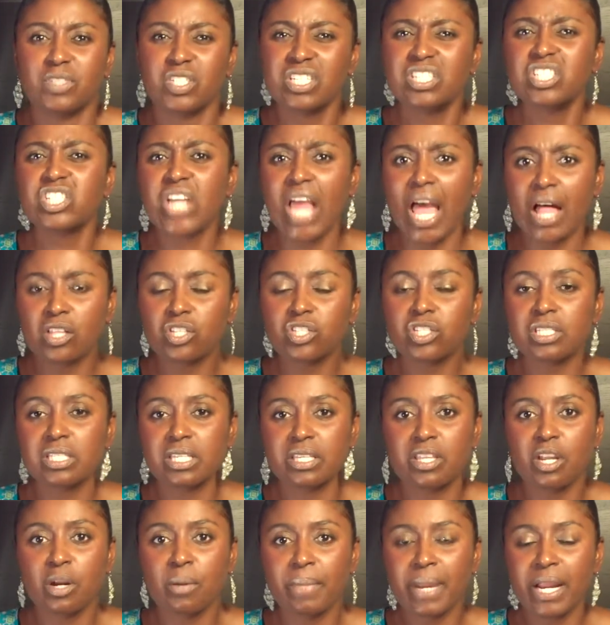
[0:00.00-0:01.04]
just challenges
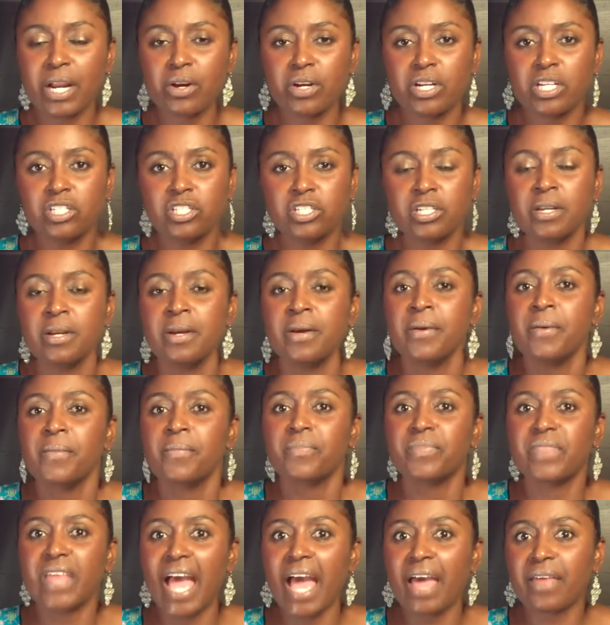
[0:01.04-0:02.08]
in their marriage
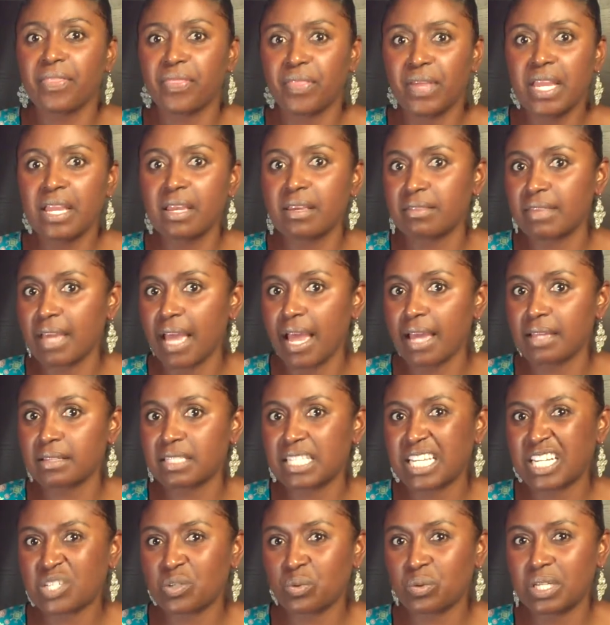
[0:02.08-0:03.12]
that think that
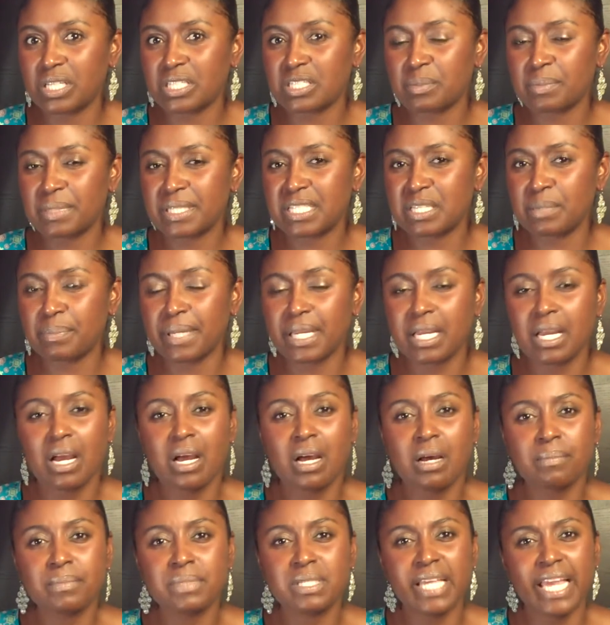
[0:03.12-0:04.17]
sexual intimacy
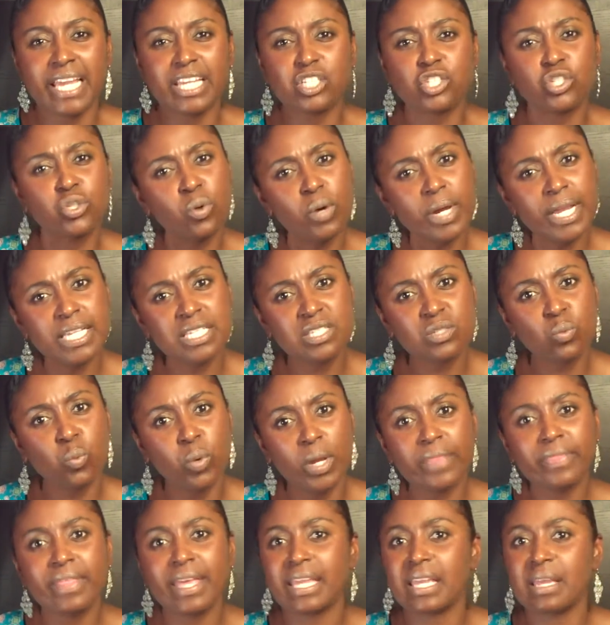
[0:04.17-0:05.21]
becomes a choice
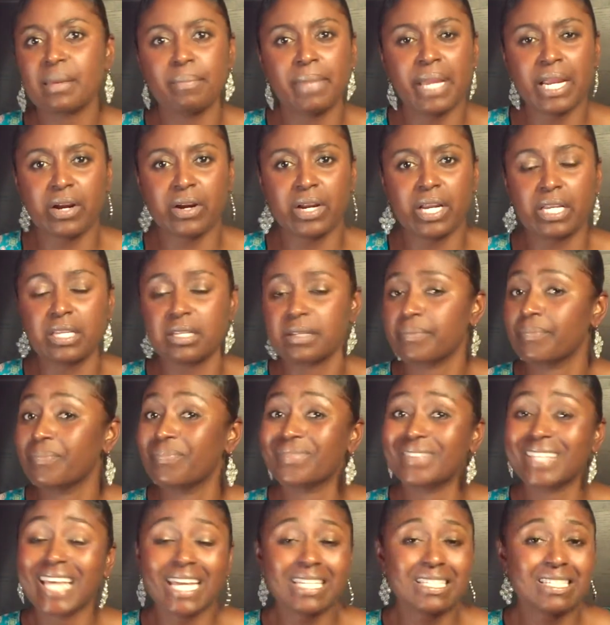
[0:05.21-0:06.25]
when they get married.
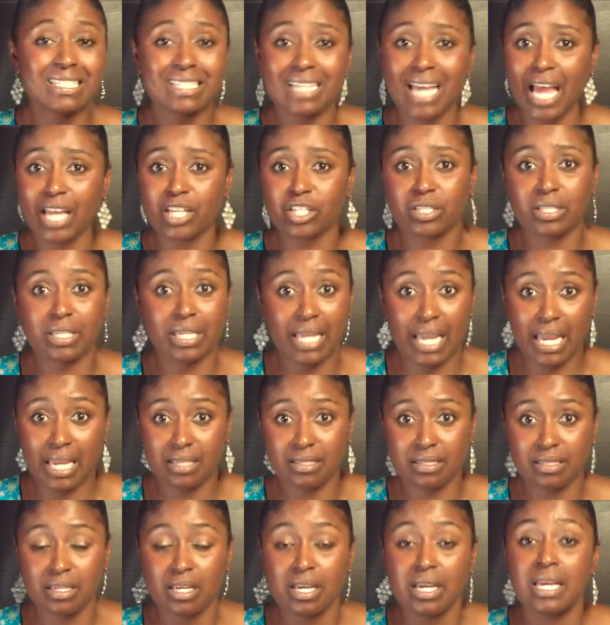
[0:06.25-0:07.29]
That's not the
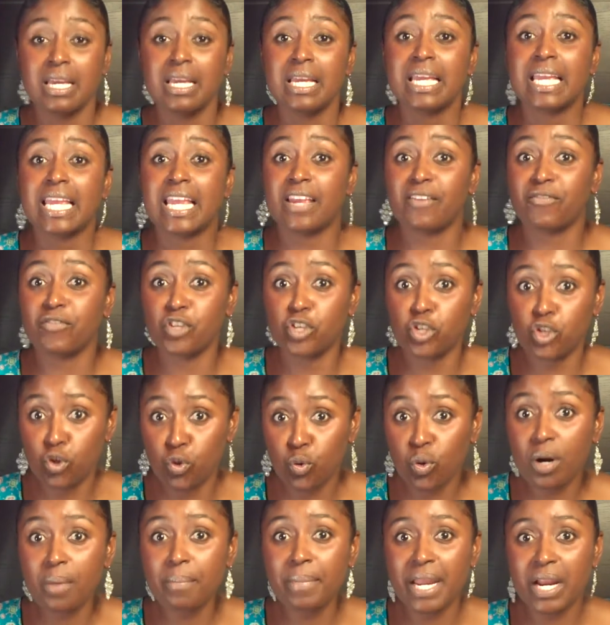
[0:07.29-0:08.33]
case. If
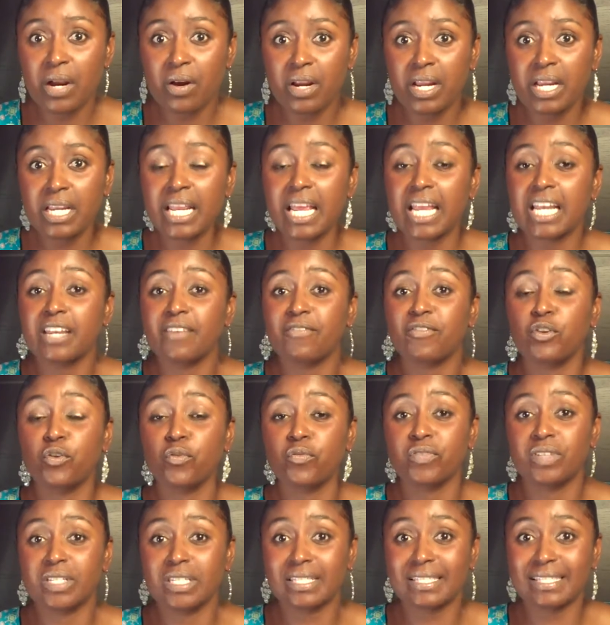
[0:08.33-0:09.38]
you are married and if
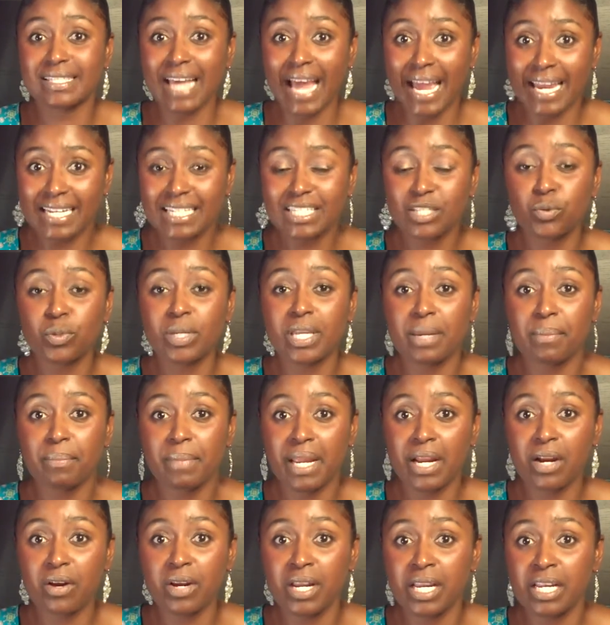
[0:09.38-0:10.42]
you've decided to get
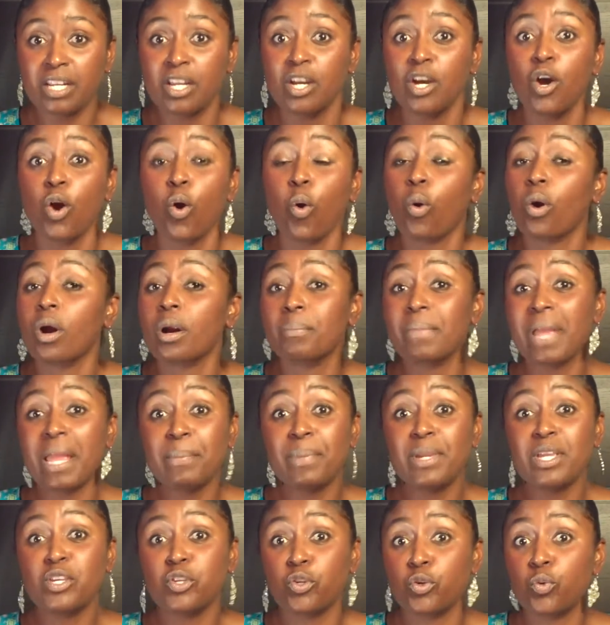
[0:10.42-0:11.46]
married, or
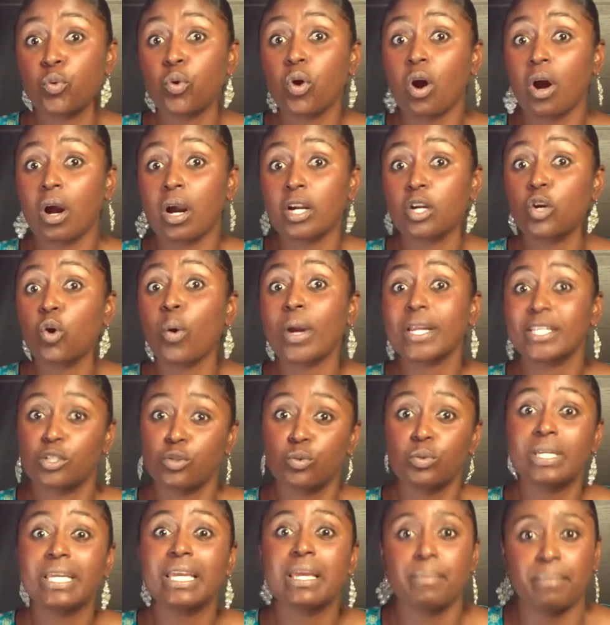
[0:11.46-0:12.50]
maybe you are going
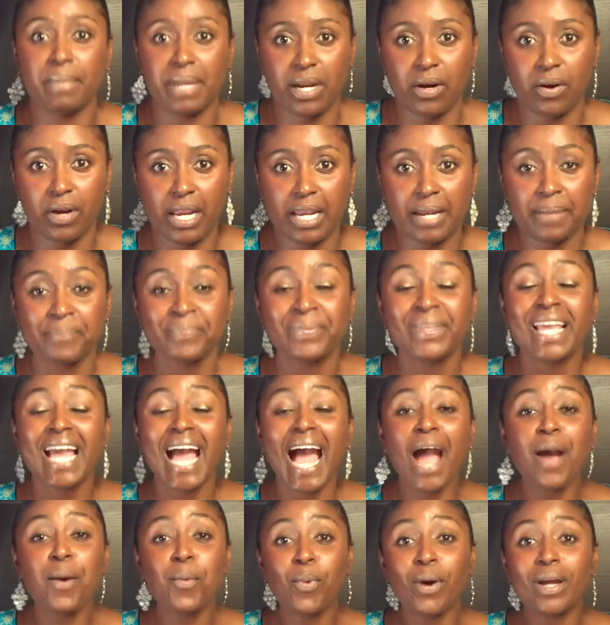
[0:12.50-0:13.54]
to get married,
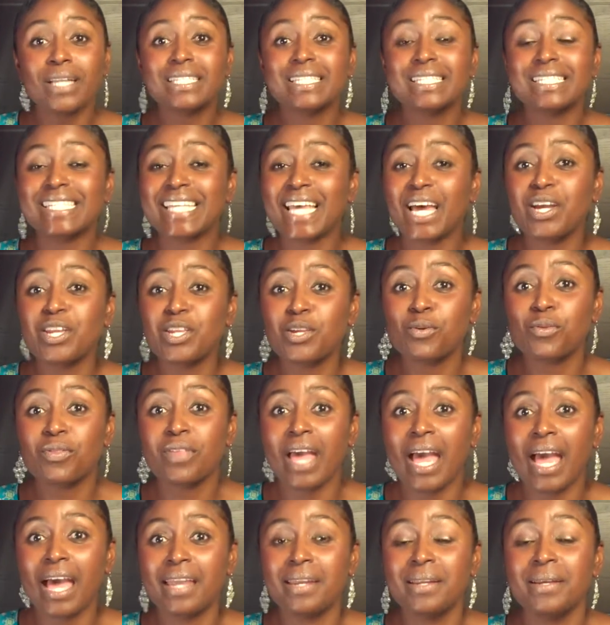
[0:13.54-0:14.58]
I want to tell you
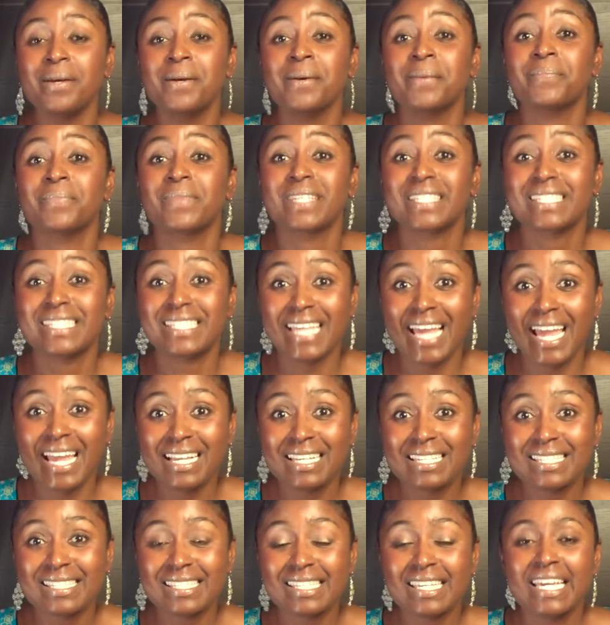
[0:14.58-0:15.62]
that
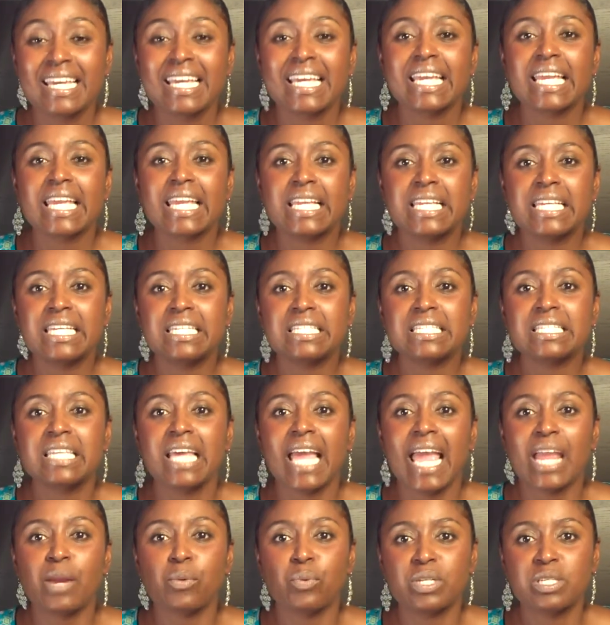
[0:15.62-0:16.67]
sex is
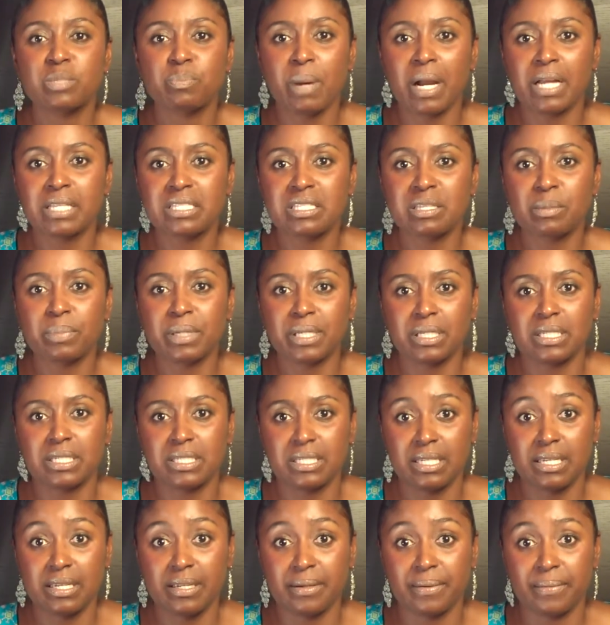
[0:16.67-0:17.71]
a
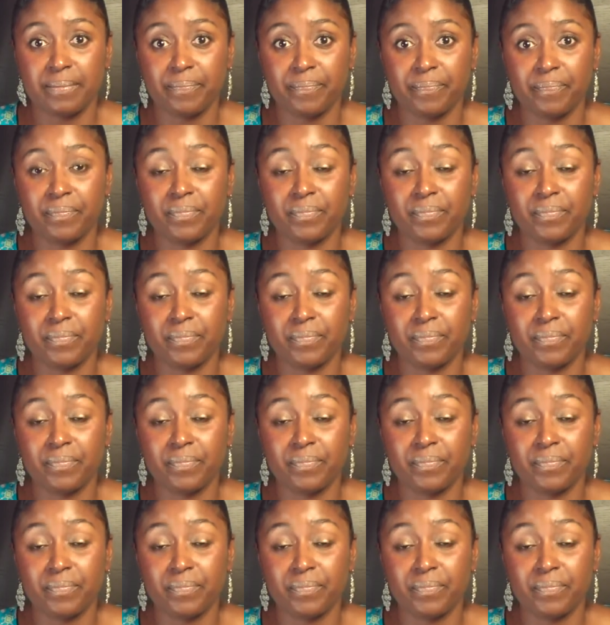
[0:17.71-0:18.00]
responsibility.